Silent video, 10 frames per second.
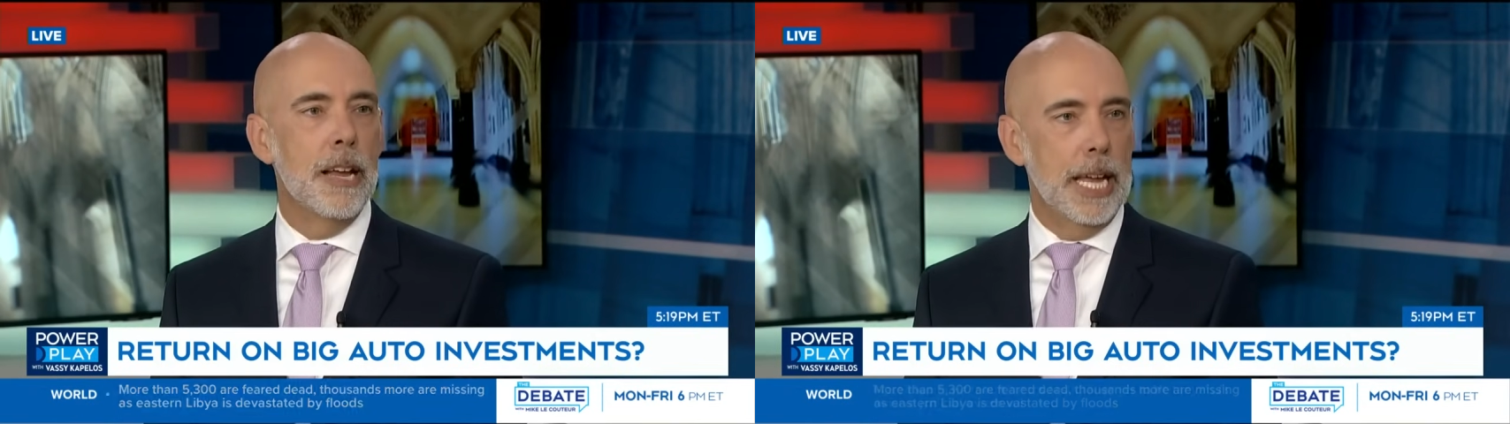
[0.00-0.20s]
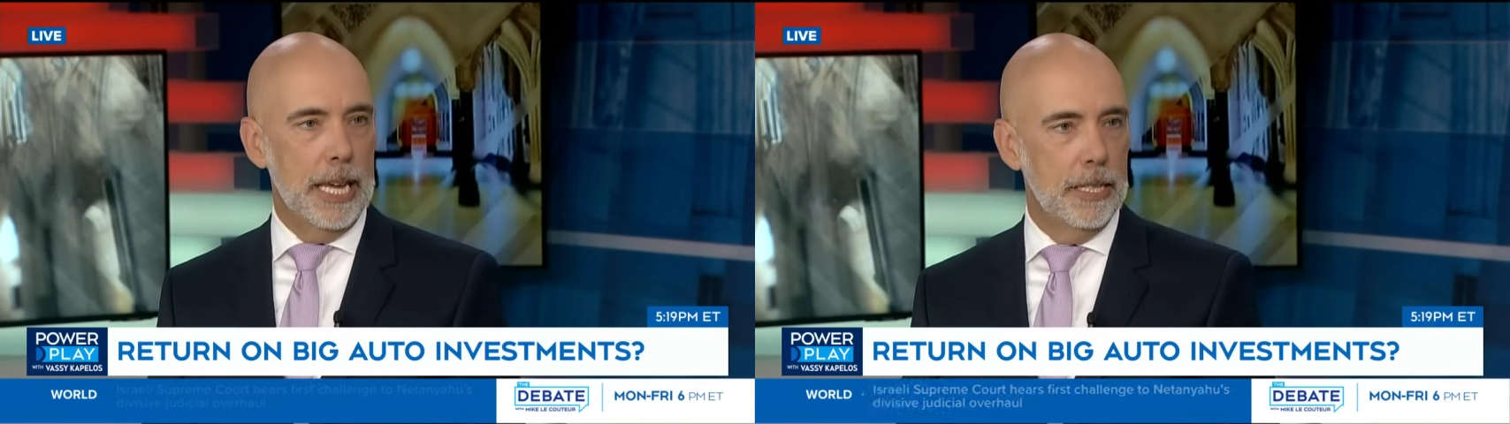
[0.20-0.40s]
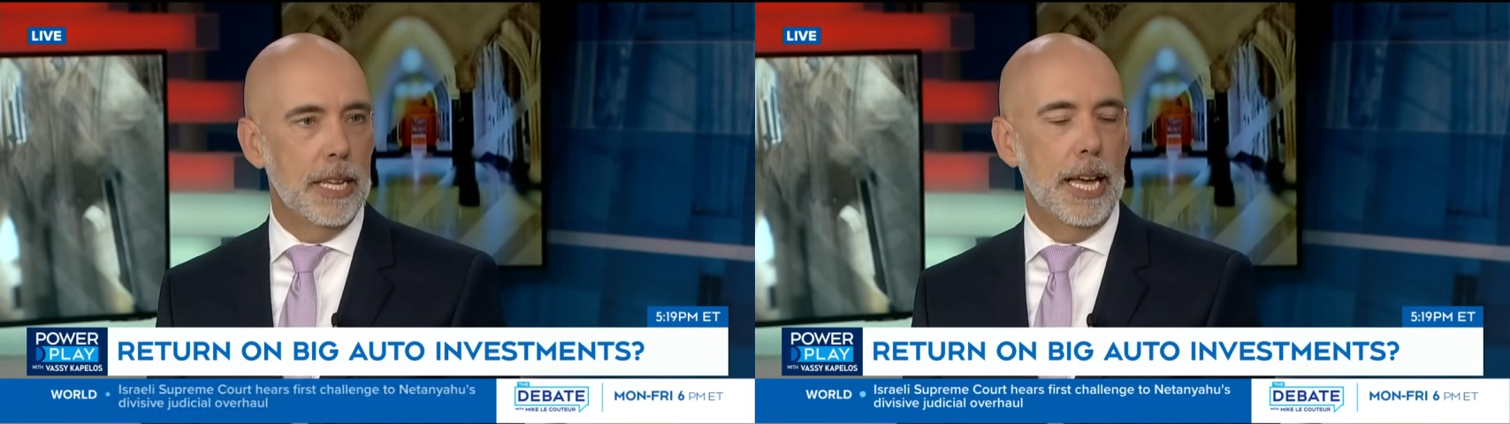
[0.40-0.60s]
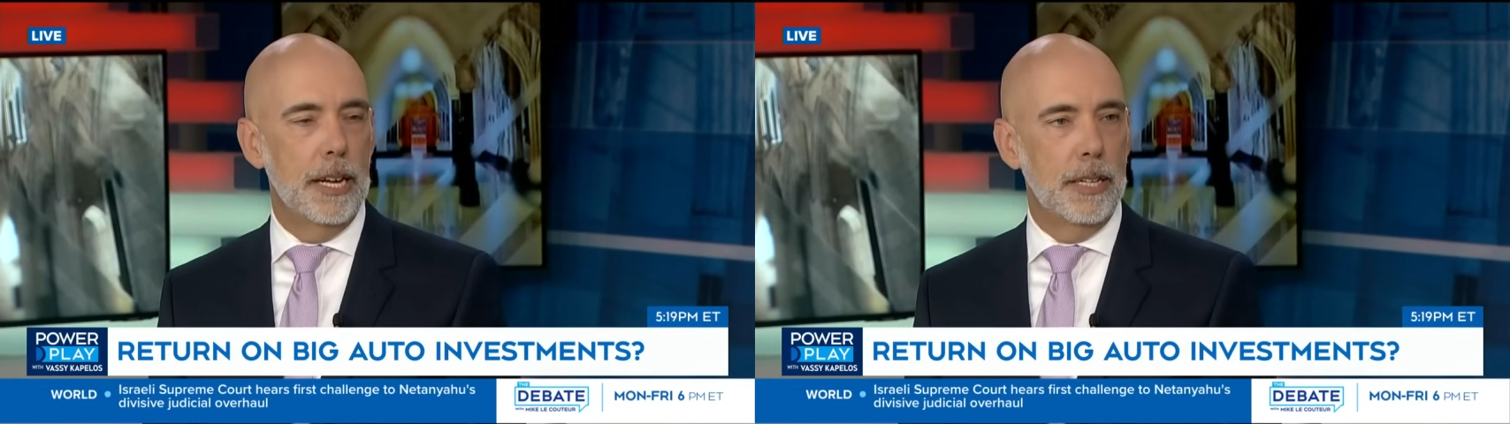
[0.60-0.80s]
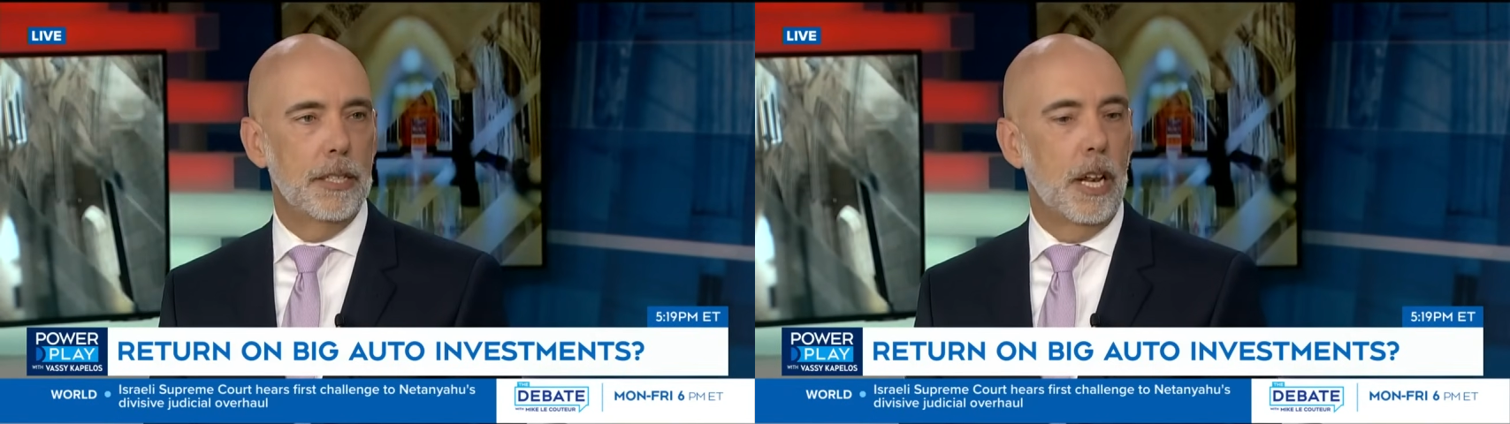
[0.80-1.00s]
in
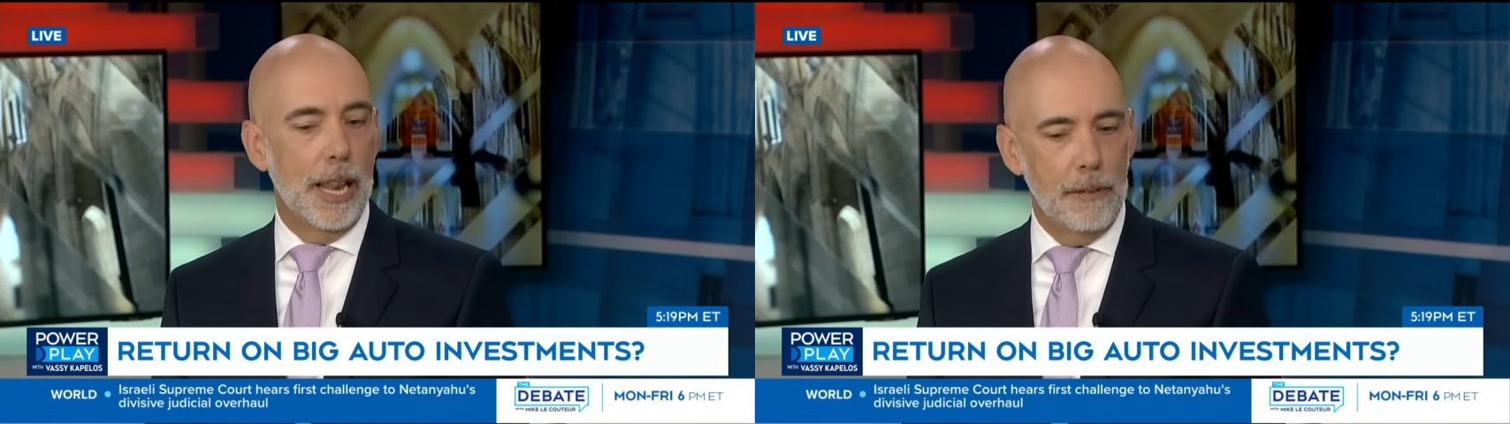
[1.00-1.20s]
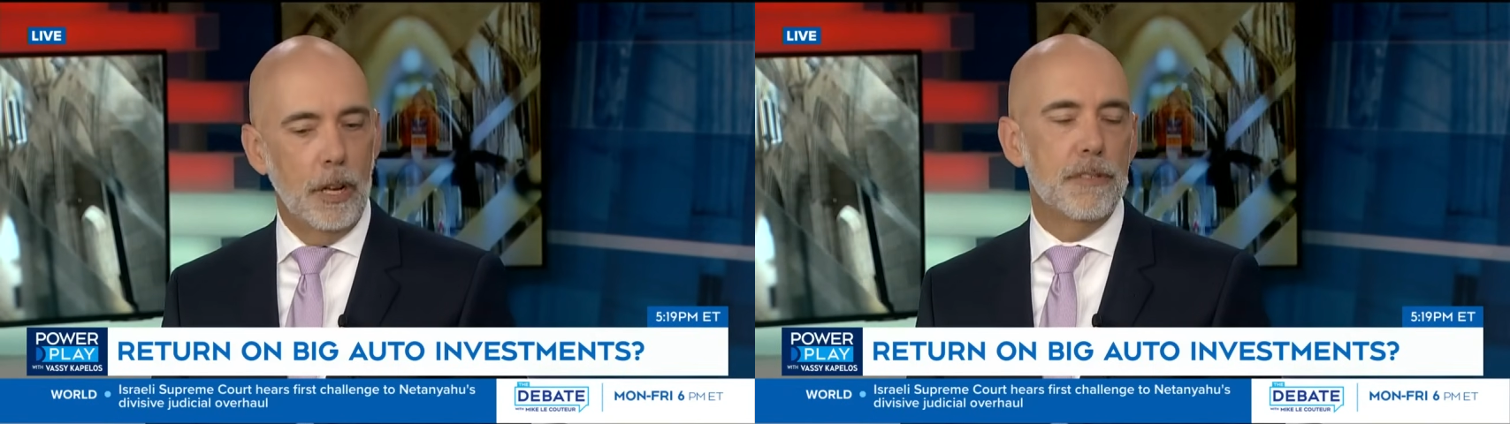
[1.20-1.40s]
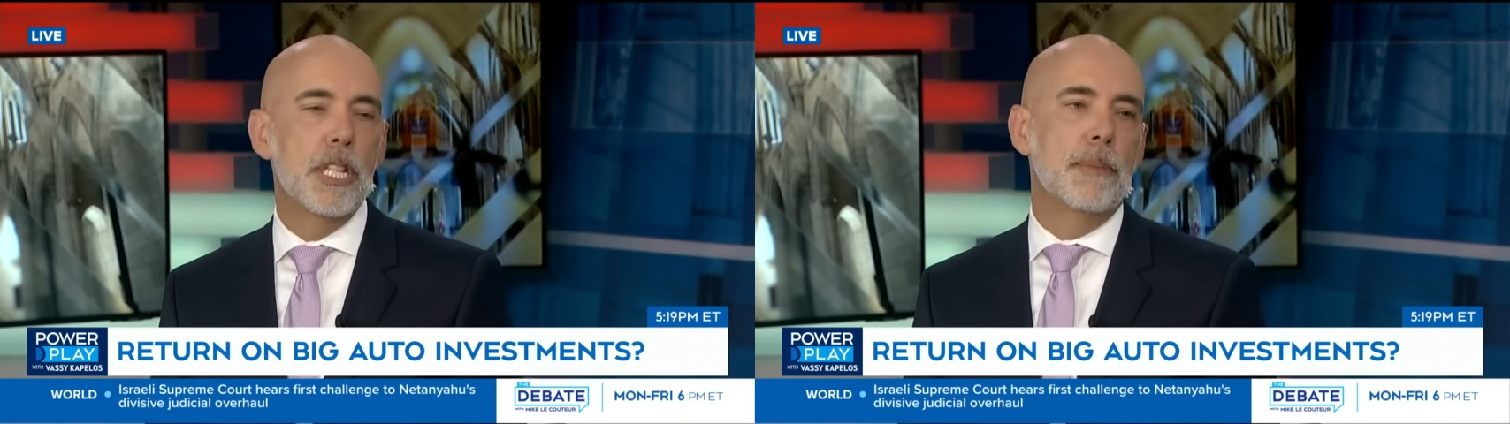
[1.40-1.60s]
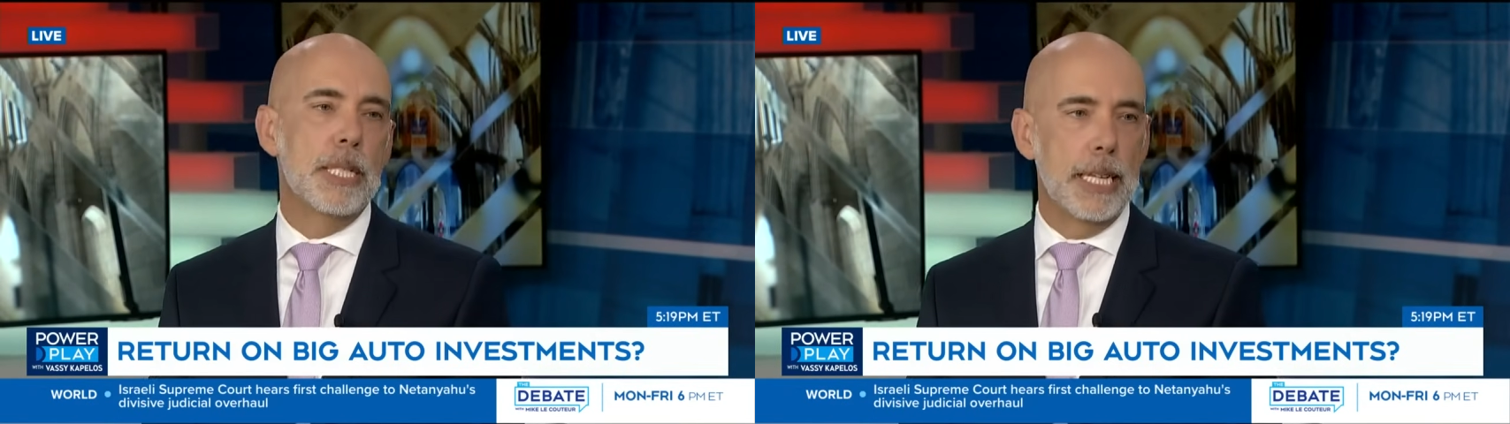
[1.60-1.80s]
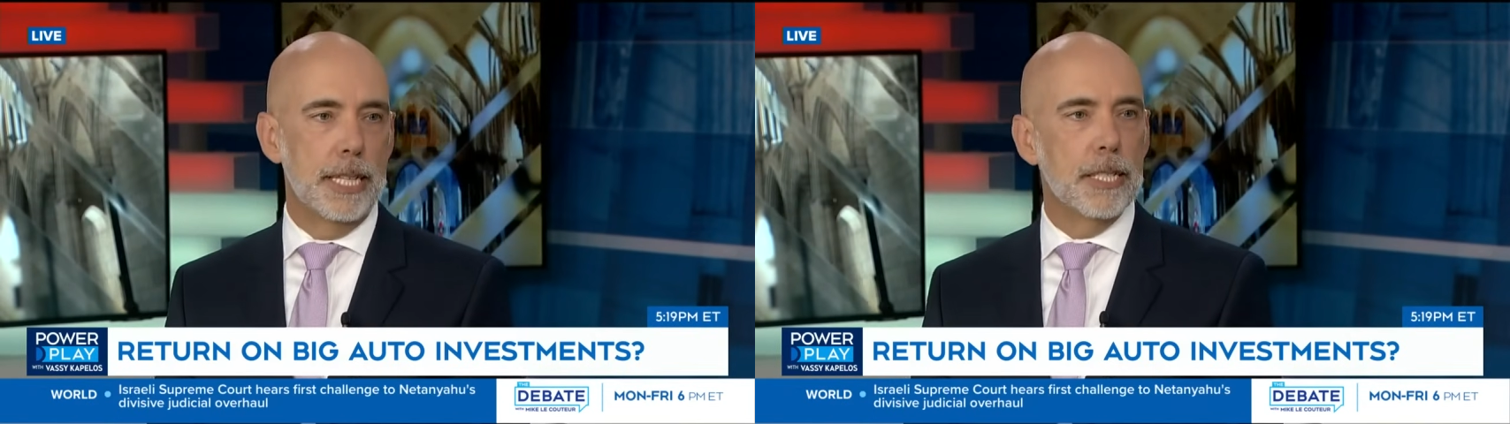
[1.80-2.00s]
Canada, the level of
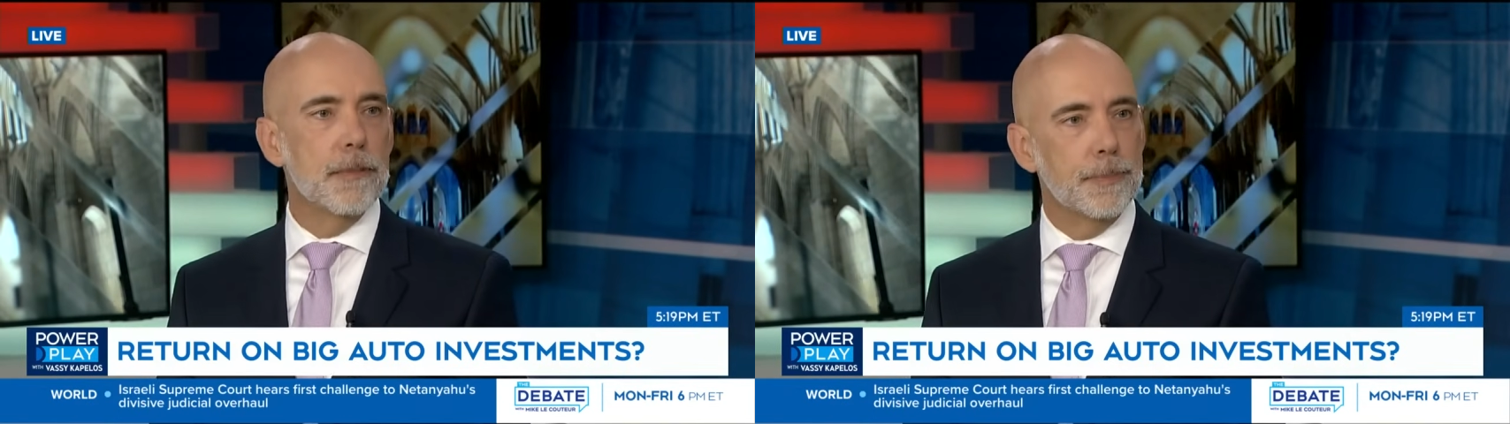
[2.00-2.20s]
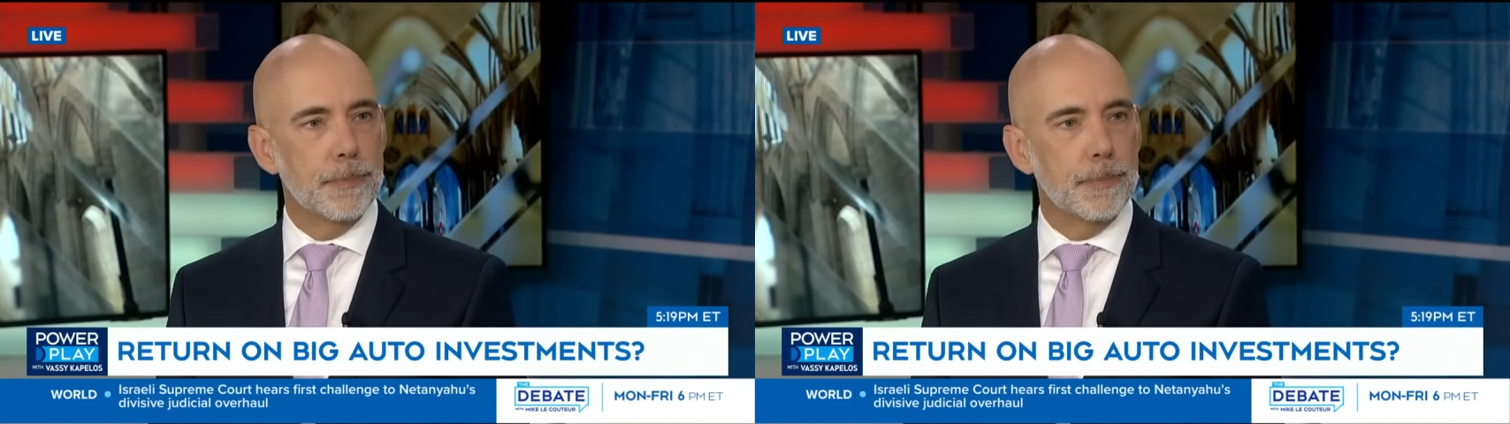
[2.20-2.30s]
subsidies.